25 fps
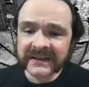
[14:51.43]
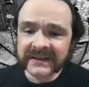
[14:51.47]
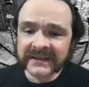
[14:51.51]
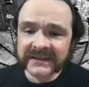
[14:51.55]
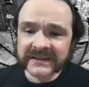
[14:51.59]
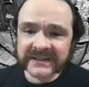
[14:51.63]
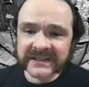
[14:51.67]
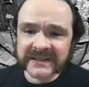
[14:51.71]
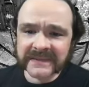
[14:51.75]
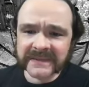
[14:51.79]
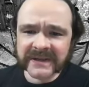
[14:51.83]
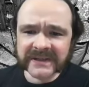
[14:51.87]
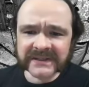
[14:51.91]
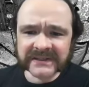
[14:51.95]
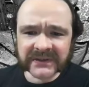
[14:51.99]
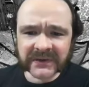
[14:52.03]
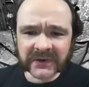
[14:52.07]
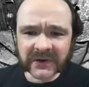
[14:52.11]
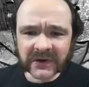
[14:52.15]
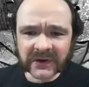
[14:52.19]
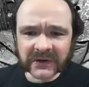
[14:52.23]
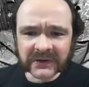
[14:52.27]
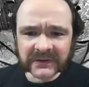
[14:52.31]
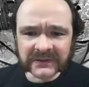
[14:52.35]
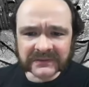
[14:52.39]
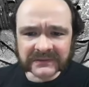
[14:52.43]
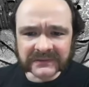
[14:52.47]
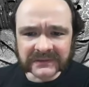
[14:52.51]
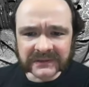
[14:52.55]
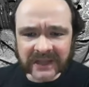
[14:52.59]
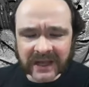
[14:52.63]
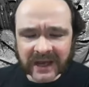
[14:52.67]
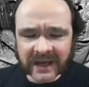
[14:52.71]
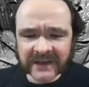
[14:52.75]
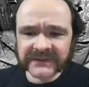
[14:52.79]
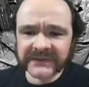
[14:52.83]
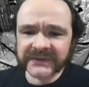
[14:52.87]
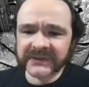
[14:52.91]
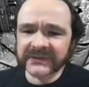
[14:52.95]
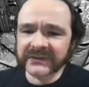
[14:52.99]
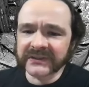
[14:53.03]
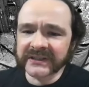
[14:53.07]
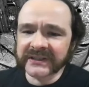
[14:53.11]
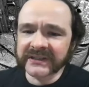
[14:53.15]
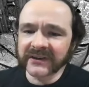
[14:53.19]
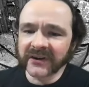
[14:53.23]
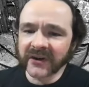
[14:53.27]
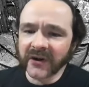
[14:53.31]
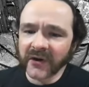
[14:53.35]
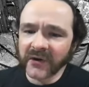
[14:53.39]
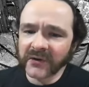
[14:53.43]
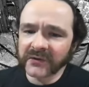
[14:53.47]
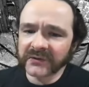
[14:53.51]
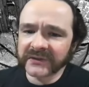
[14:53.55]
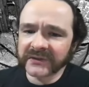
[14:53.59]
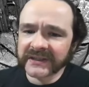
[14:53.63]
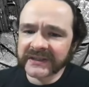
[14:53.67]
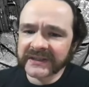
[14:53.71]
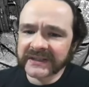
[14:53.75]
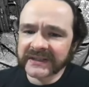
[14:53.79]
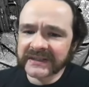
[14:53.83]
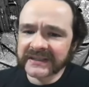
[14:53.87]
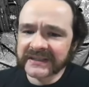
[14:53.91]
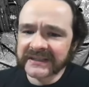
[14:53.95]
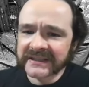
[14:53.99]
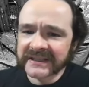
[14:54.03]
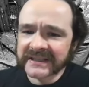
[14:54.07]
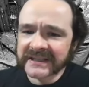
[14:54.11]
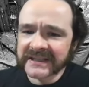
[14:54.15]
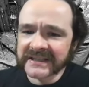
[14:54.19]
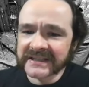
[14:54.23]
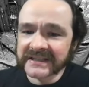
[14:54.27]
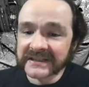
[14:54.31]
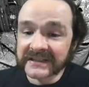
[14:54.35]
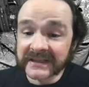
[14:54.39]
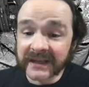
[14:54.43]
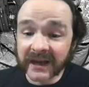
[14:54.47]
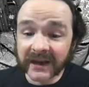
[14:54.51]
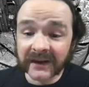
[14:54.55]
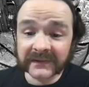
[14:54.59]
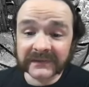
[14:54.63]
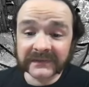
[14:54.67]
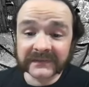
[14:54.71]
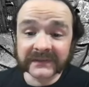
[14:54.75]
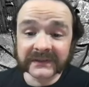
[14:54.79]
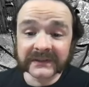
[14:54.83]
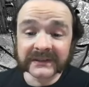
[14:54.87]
You see, because there are logically only enough